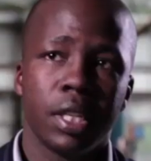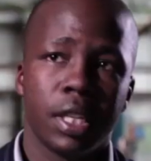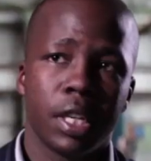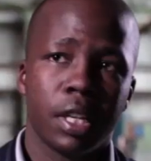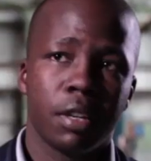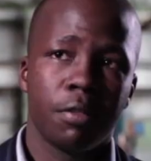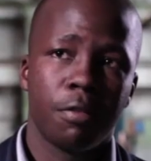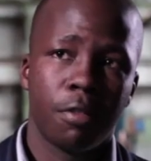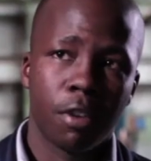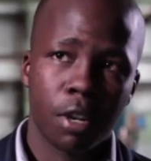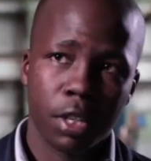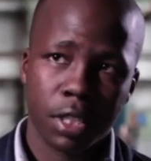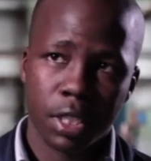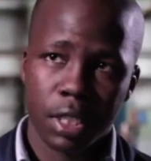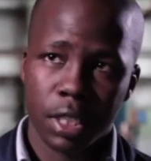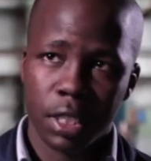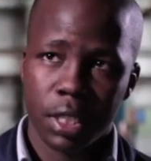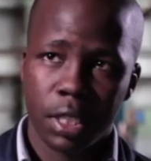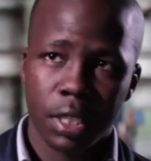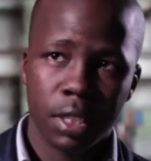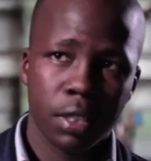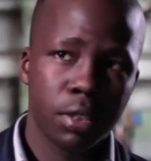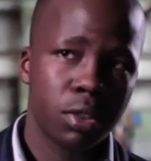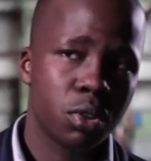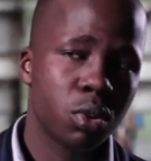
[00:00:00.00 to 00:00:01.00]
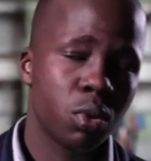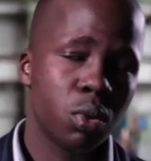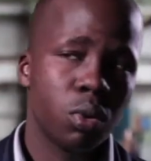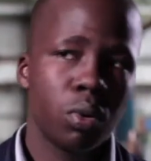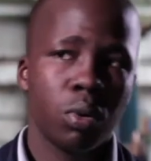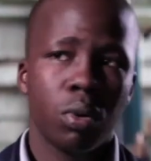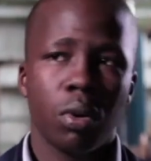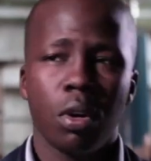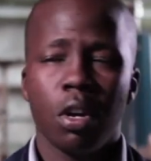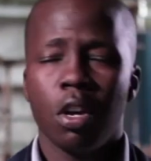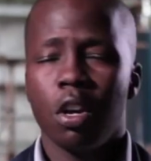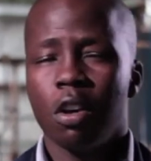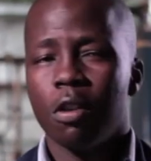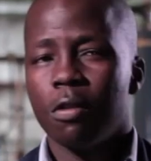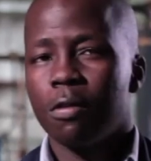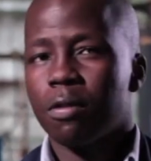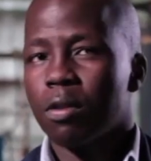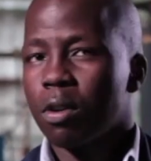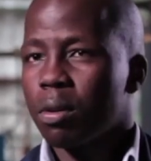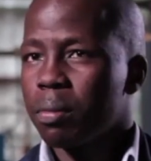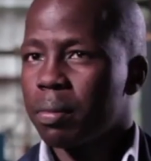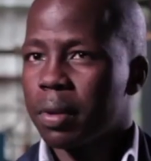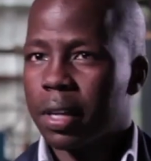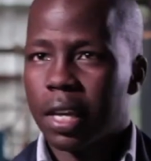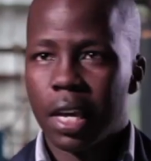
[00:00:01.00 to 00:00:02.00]
did at varsity. So
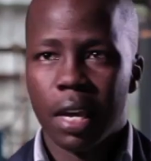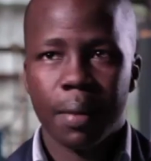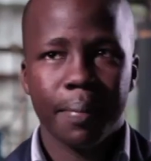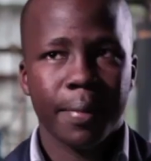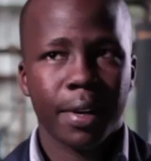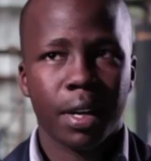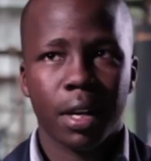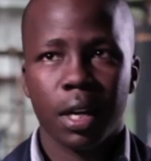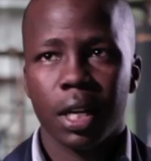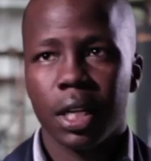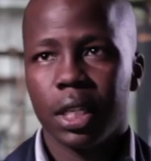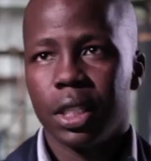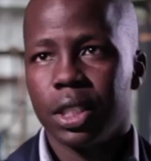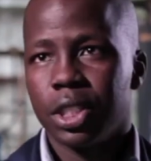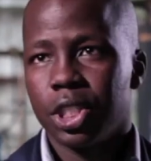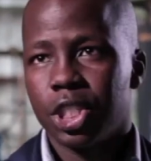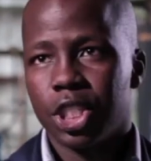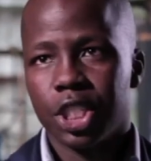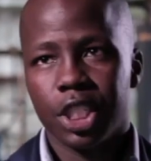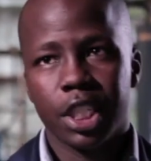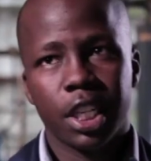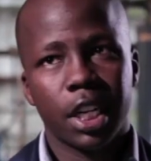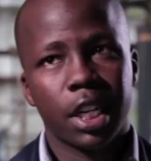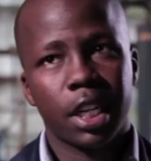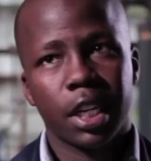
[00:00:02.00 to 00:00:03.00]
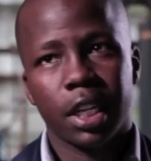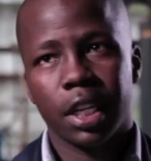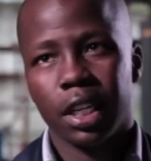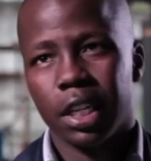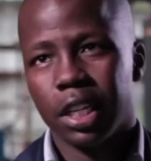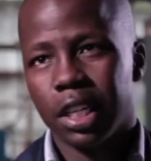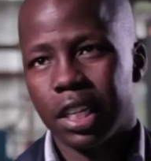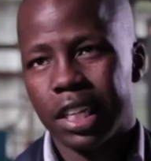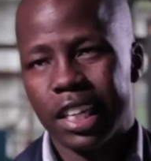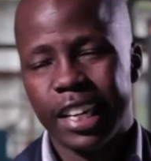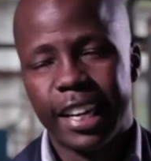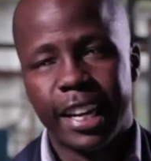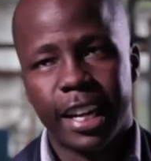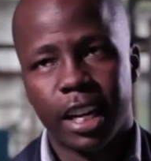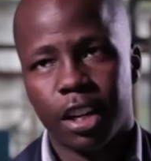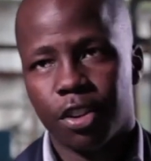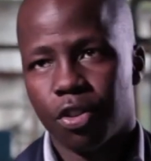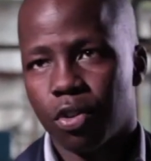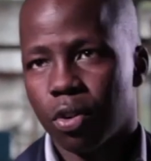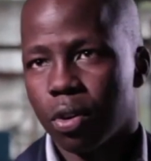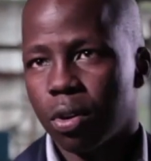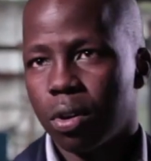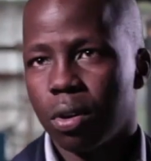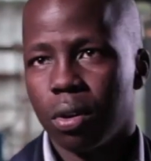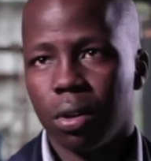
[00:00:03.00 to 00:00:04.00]
from chemical engineering,
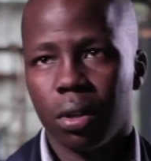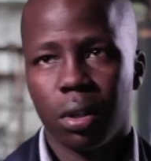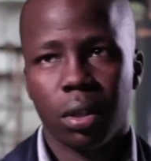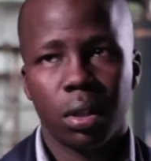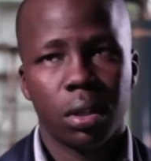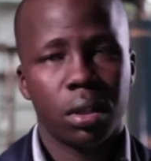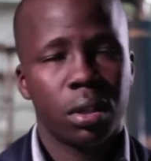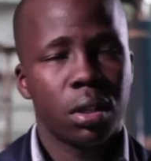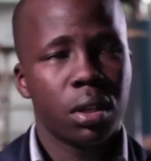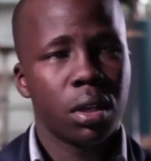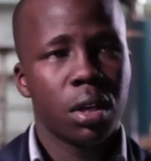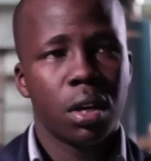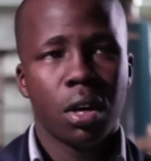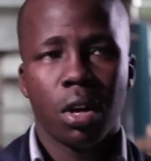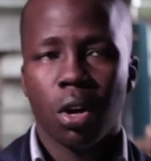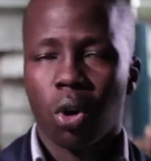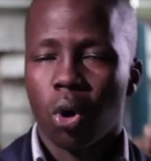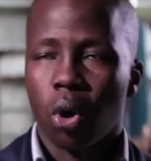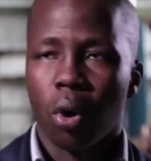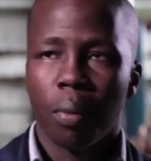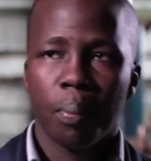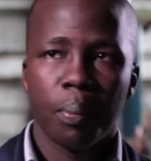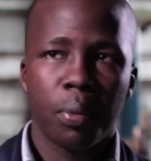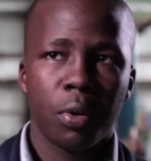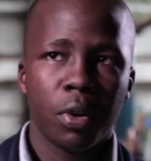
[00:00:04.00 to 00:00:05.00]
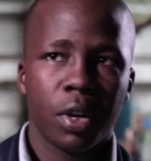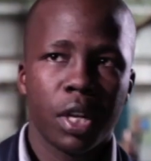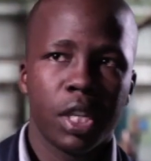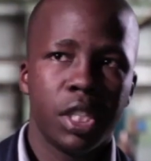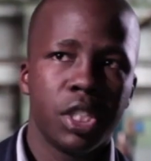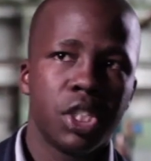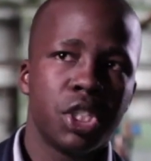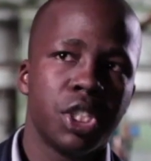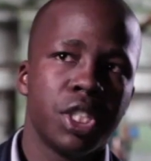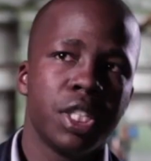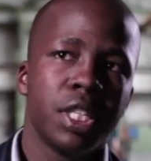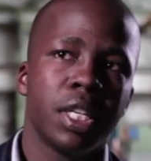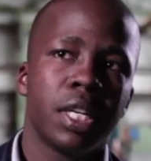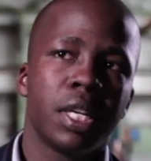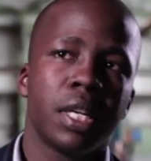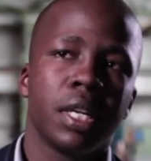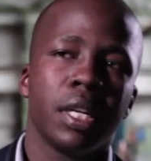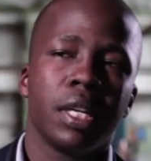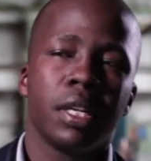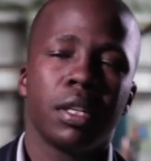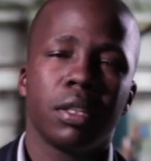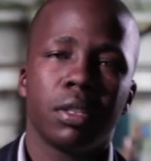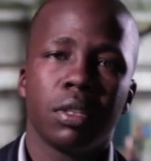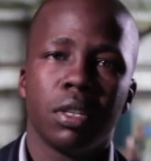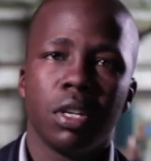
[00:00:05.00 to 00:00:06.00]
electrical, computer
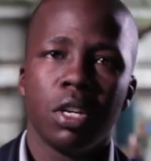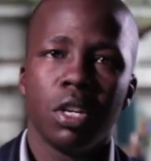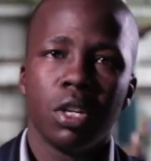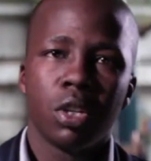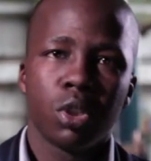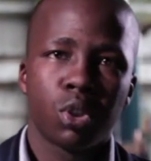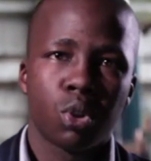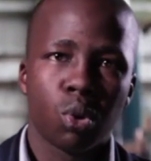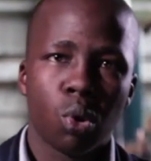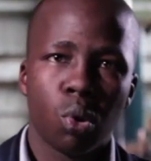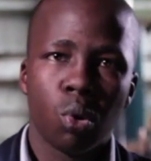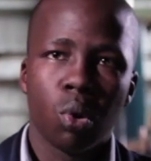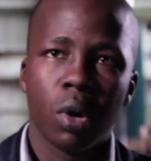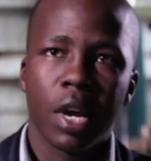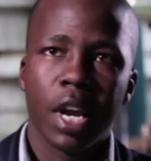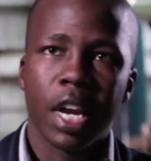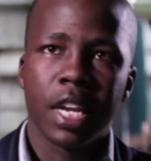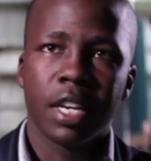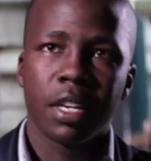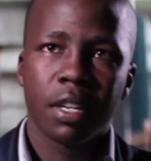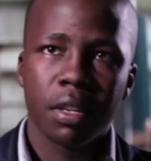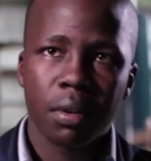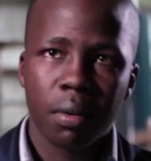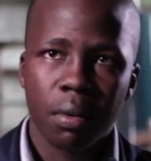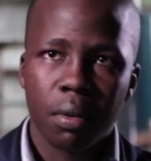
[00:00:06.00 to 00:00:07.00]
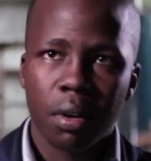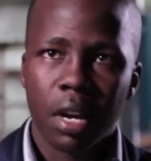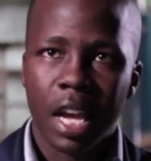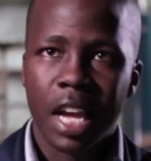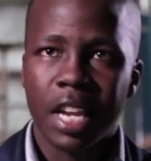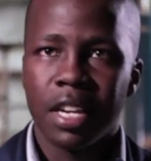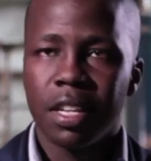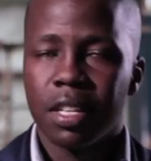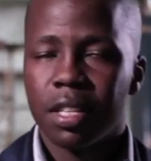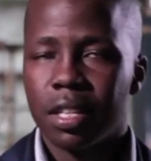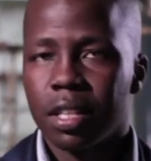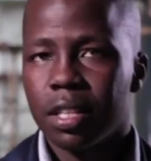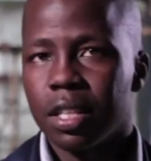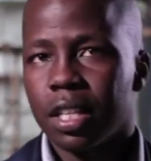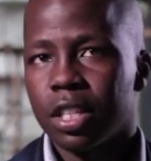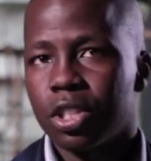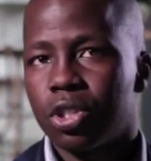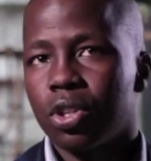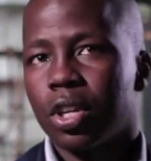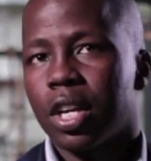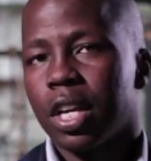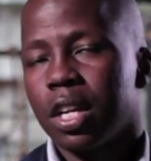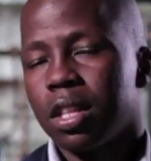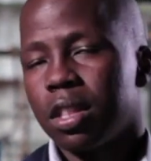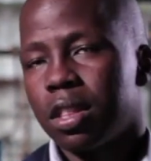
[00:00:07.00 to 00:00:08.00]
engineering. So any anything
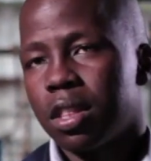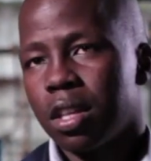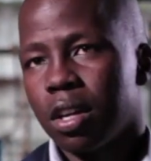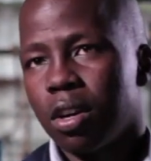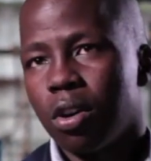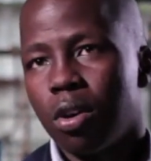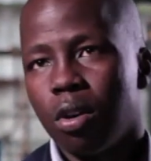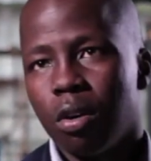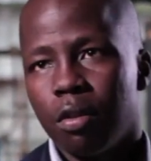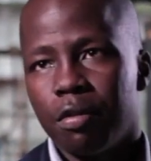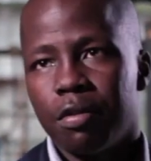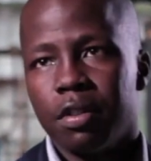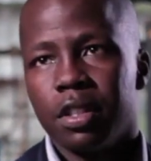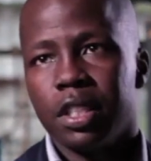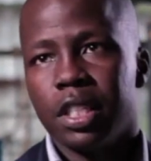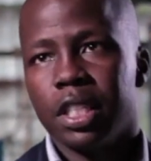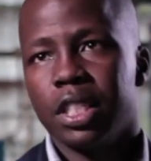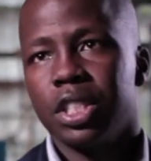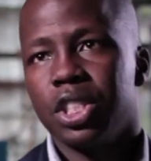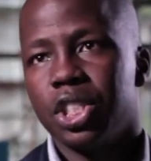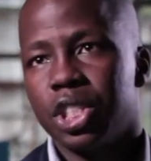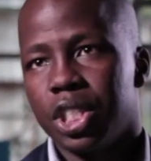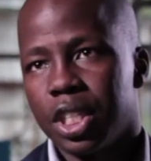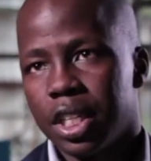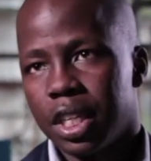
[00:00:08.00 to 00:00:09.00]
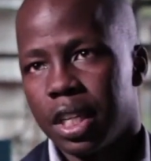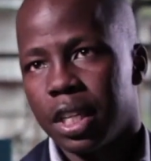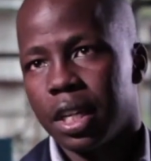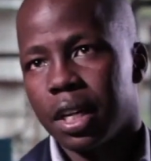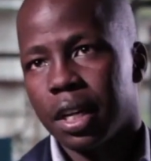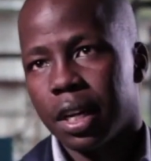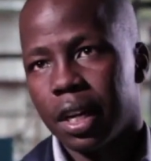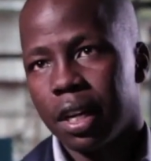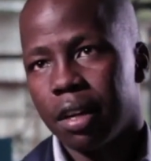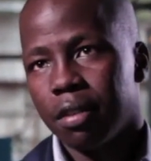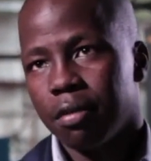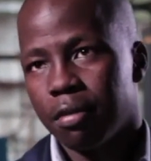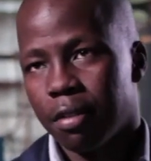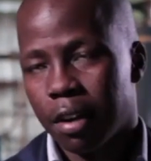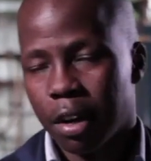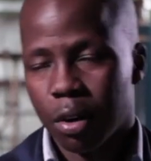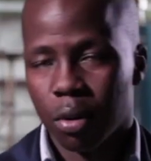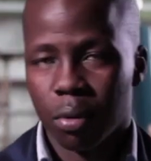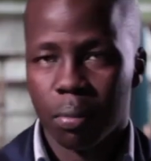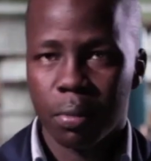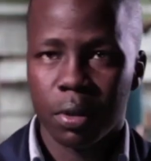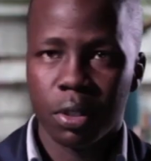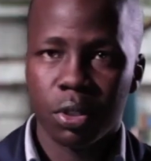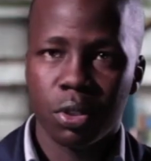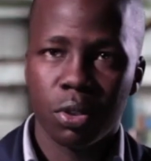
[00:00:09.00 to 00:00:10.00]
that you can think of in the engineering
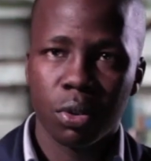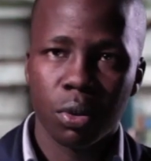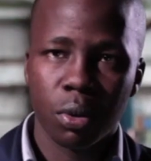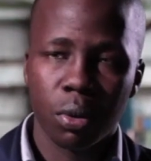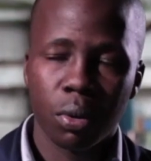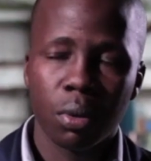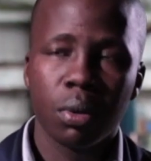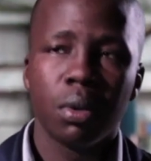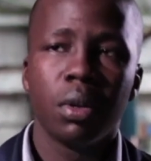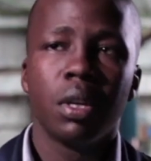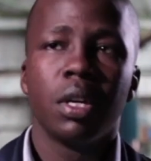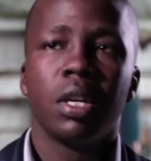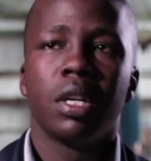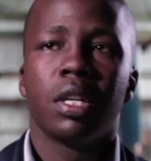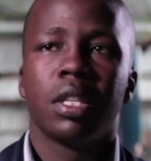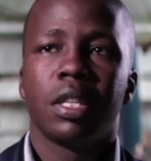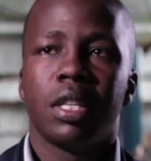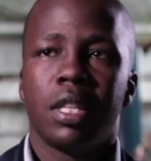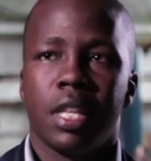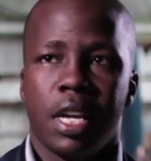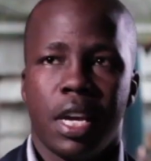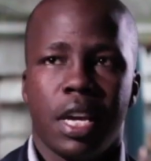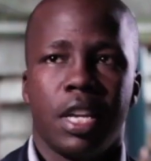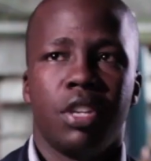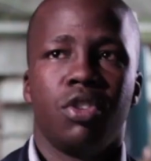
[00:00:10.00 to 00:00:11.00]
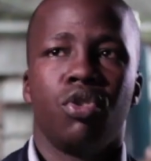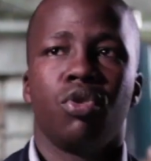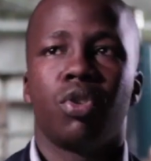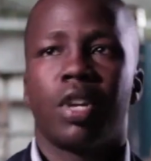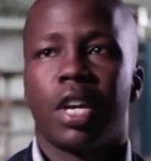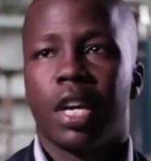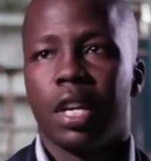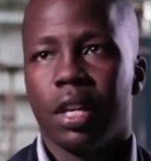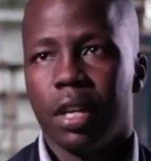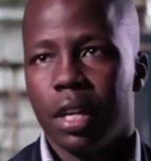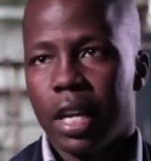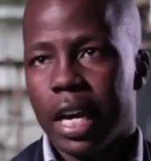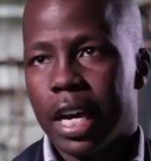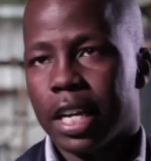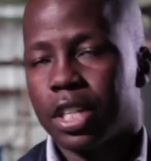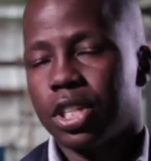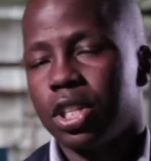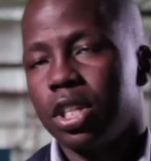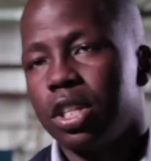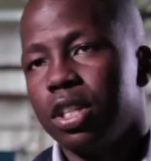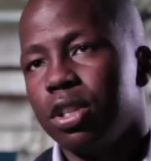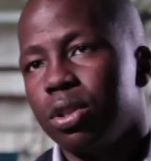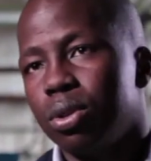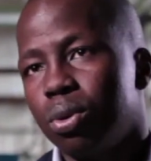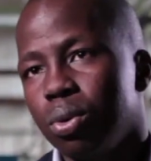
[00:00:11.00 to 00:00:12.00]
environment, you know, then you can
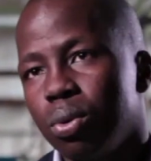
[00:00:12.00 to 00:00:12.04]
actually